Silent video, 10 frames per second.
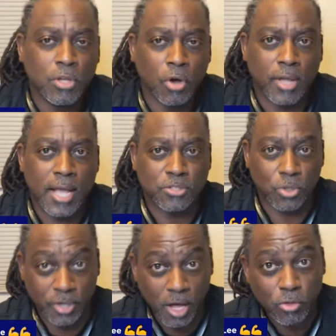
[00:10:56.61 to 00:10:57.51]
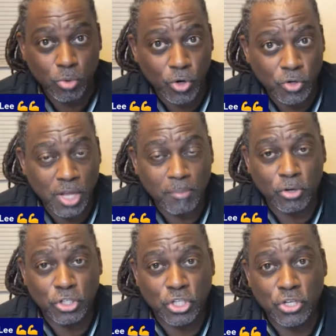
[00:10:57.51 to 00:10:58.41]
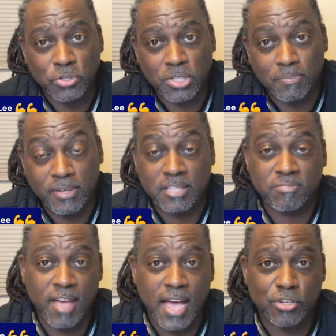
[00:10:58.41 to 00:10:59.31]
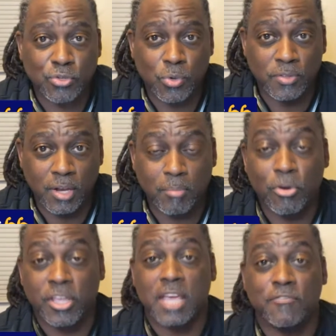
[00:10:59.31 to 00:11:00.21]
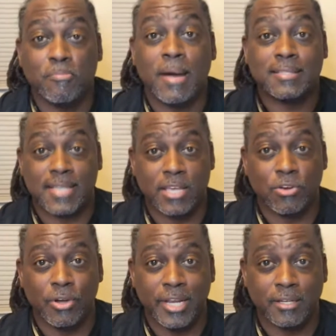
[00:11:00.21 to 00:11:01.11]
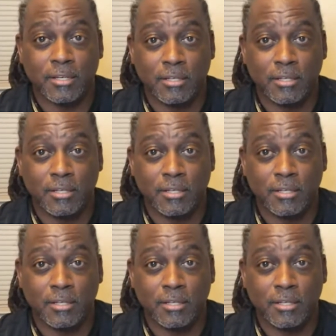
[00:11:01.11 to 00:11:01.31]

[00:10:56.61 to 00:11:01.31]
Okay, so in other words, I'm going to show you something that's factual, and then I'm going to give you my take on it.